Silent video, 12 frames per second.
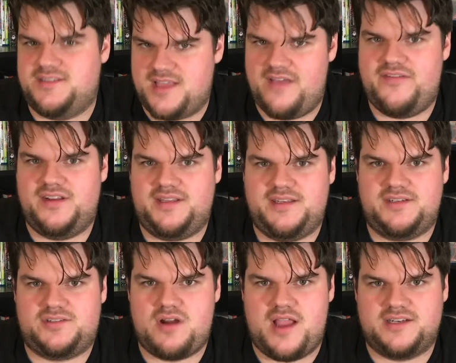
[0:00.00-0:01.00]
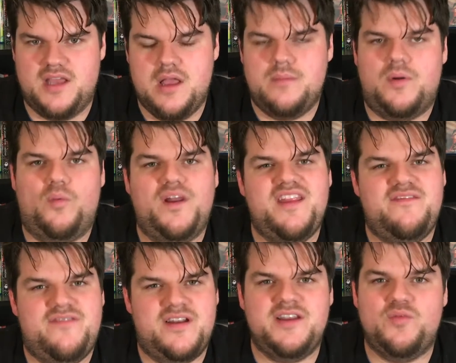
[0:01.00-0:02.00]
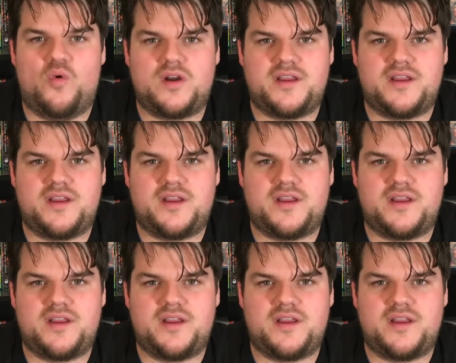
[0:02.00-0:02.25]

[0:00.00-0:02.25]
definitely detract, but what Infinity War